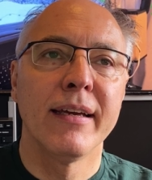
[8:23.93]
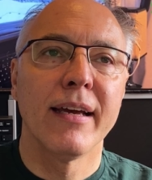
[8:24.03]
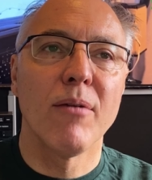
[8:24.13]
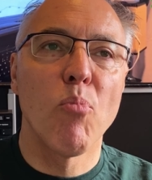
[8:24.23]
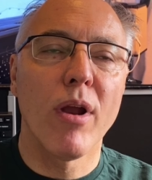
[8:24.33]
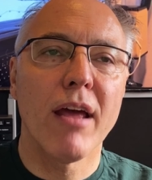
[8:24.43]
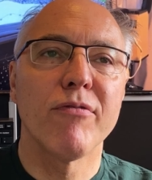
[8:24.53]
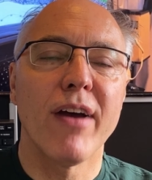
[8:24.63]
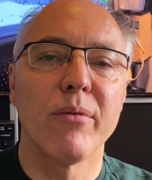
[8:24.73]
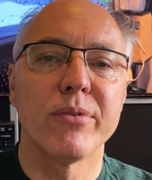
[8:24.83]
And what I
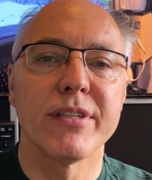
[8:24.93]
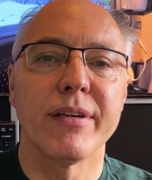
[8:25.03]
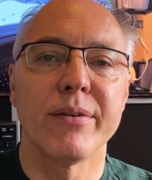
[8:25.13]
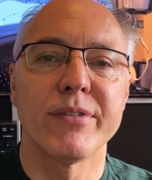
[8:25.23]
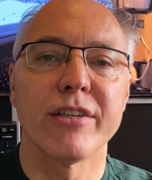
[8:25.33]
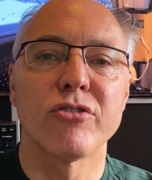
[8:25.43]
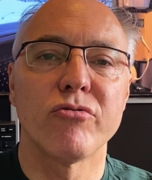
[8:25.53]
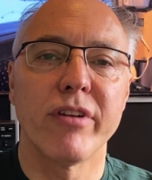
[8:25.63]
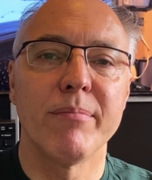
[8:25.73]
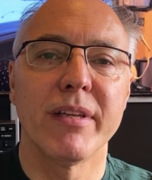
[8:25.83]
found was it was
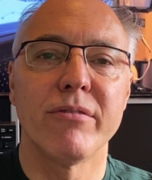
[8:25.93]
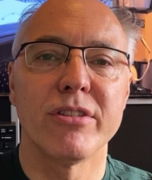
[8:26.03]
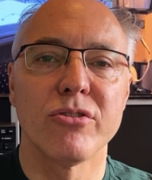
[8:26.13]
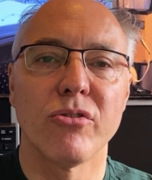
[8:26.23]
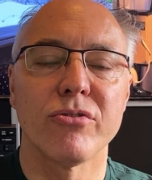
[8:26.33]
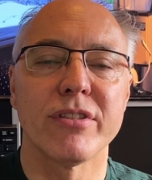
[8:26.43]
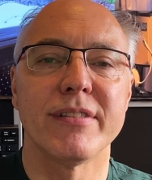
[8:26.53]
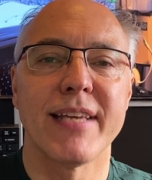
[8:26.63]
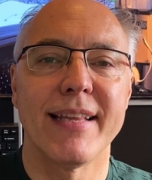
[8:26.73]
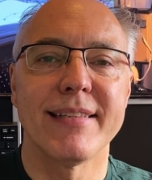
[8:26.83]
extremely resource
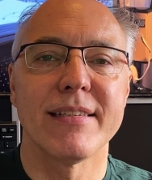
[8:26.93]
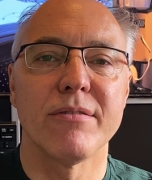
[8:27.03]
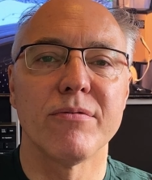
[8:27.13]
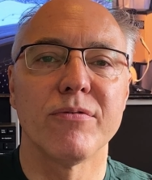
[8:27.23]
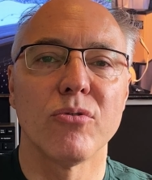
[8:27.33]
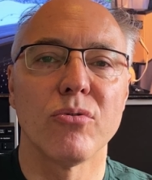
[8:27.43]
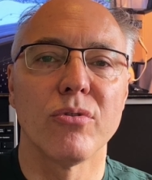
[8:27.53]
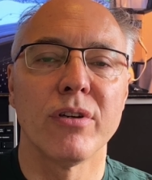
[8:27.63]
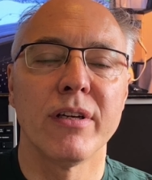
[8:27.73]
intensive for